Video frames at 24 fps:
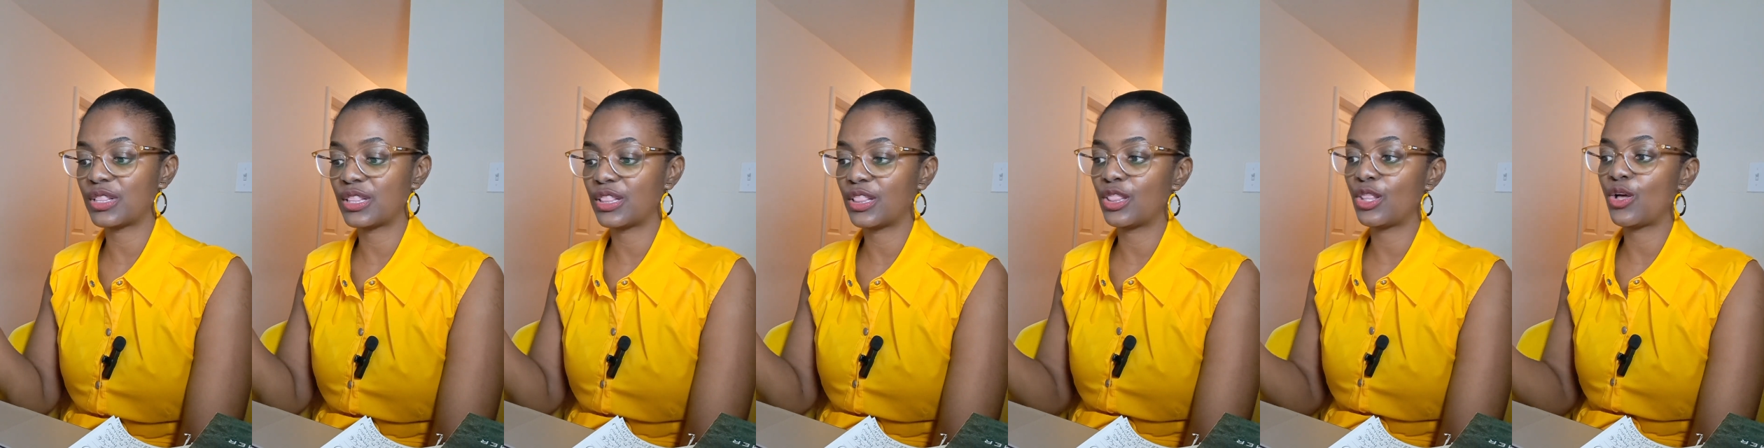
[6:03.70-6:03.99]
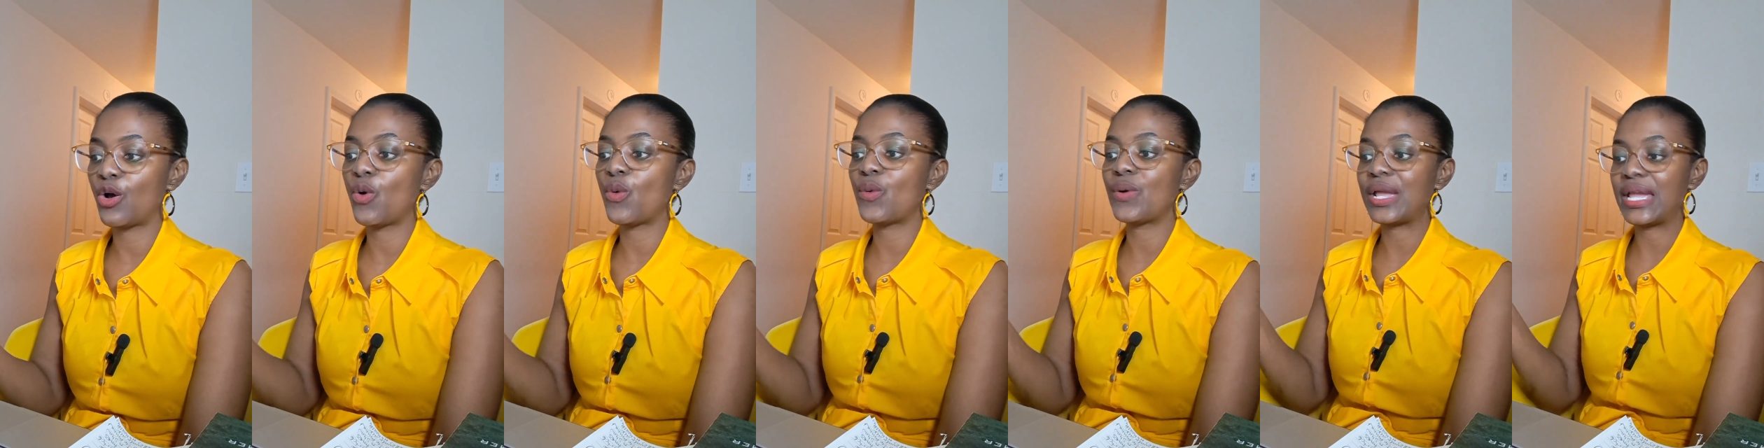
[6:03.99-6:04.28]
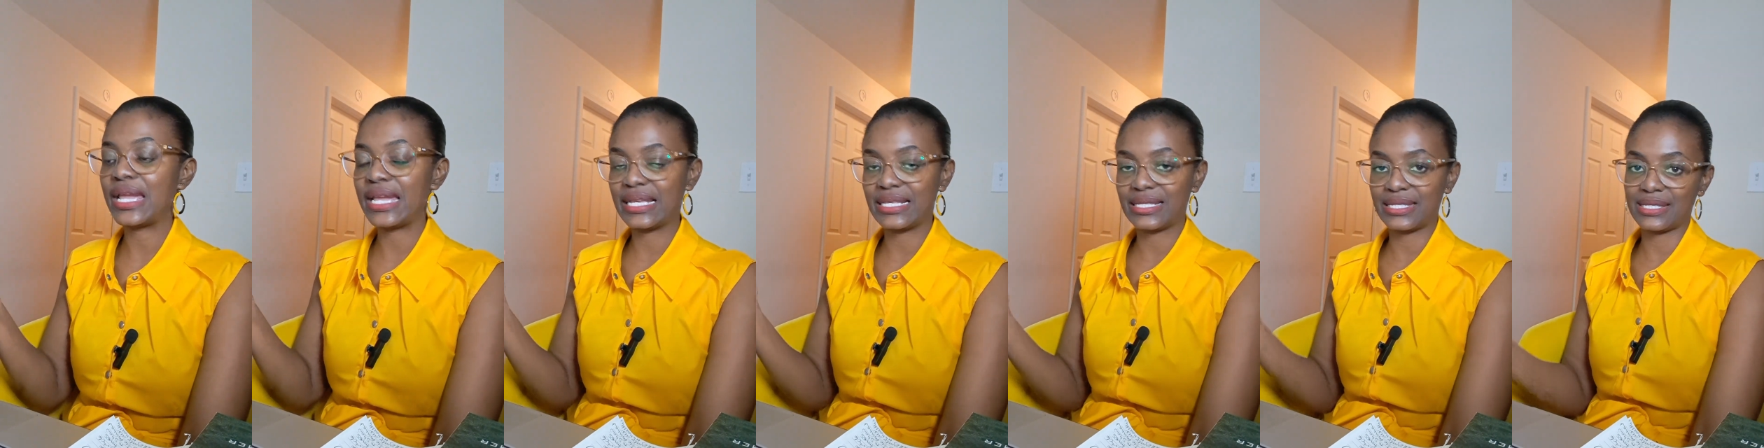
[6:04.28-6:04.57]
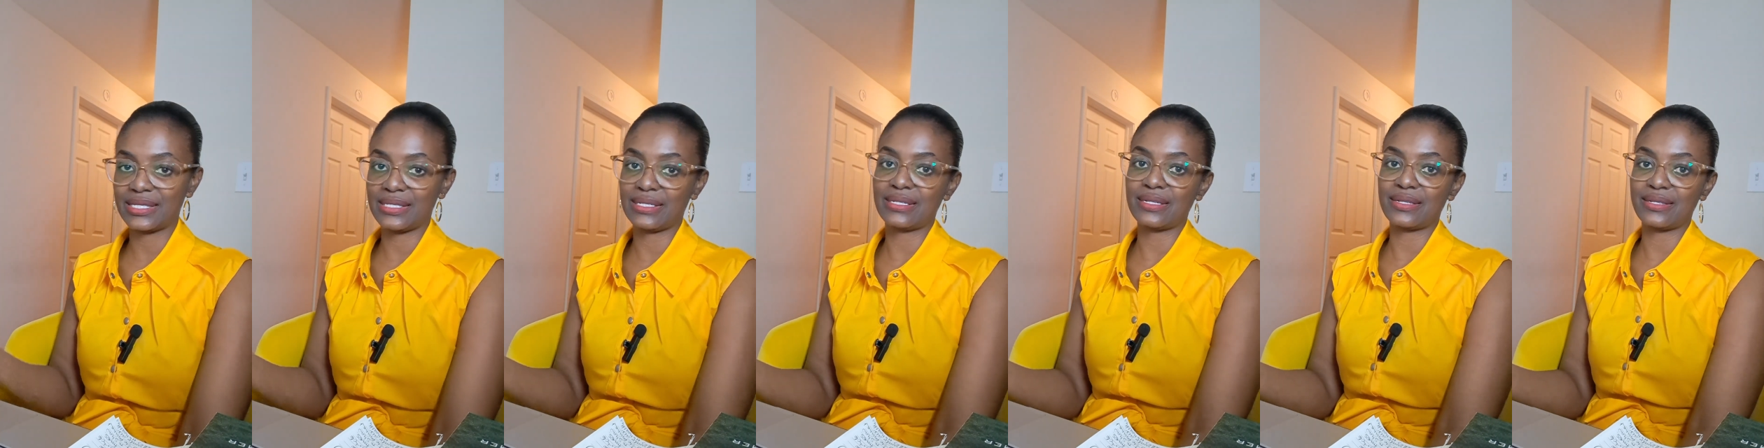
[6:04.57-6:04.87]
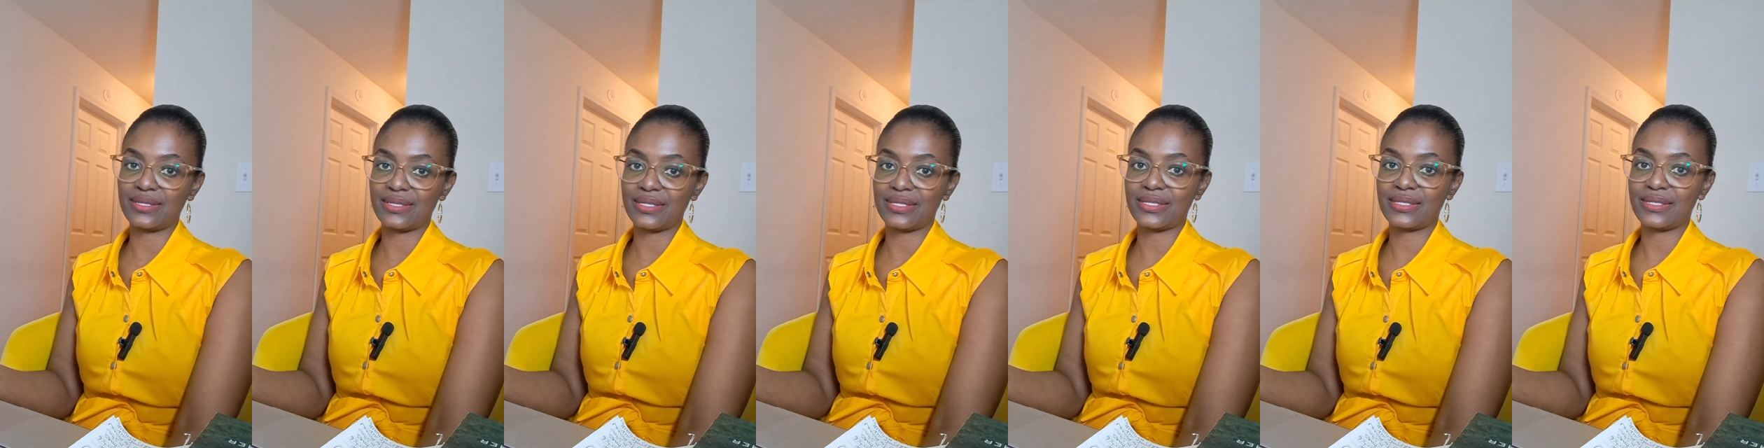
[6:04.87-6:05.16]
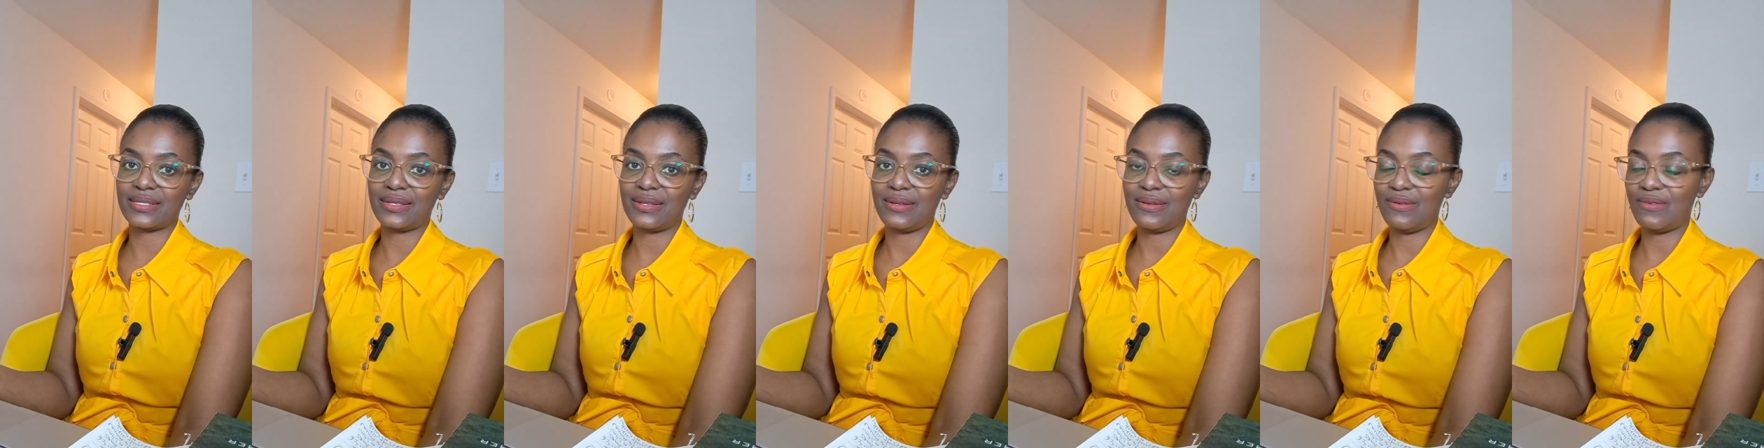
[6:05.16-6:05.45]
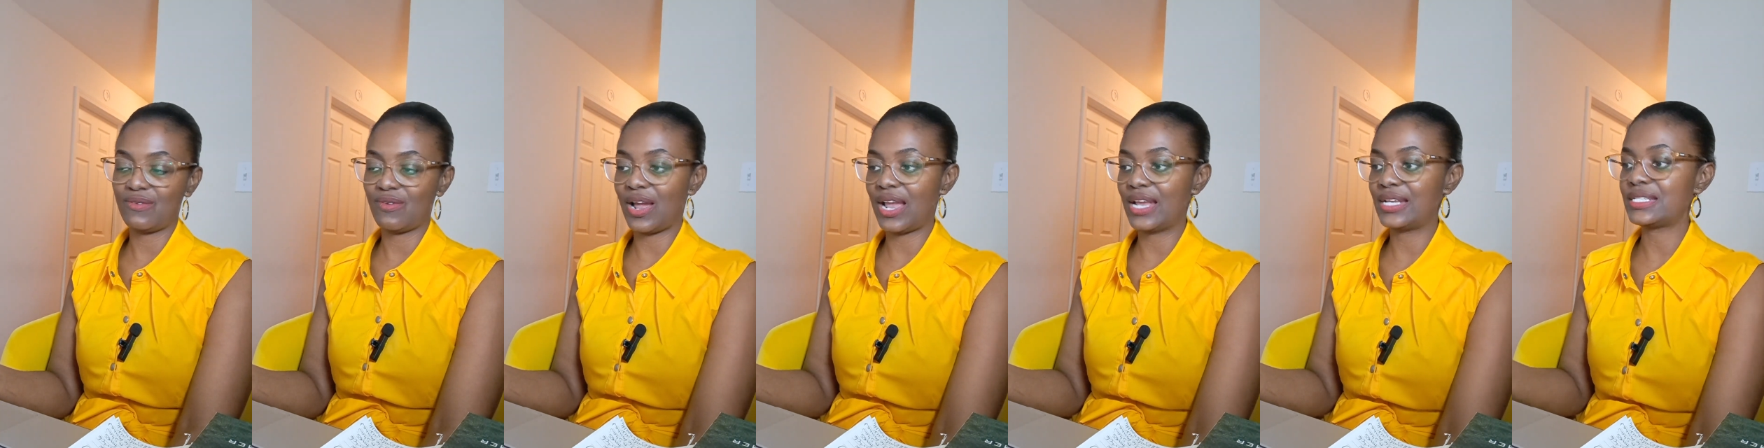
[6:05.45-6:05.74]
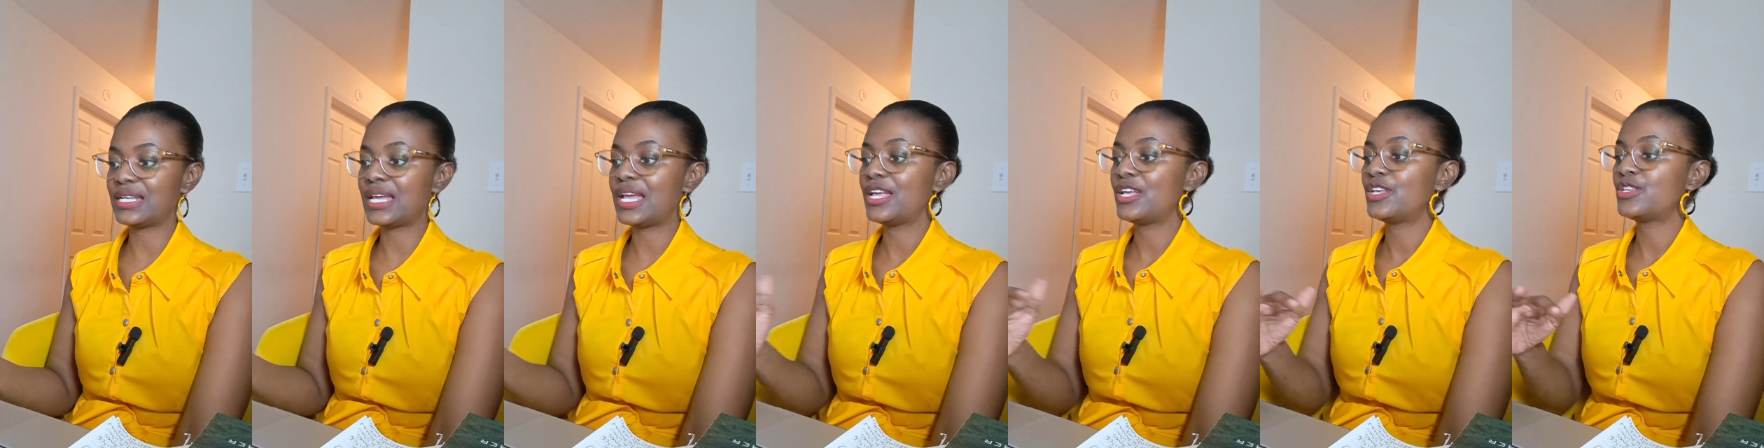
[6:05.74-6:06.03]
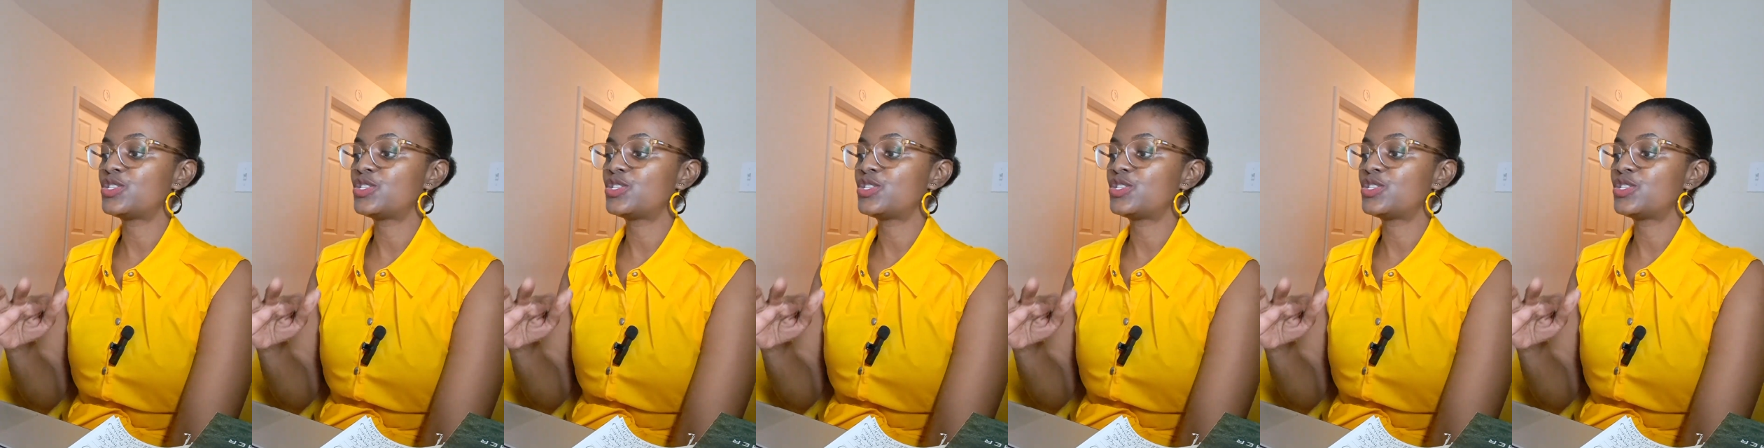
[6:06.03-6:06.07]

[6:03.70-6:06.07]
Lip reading: with low incidence, right?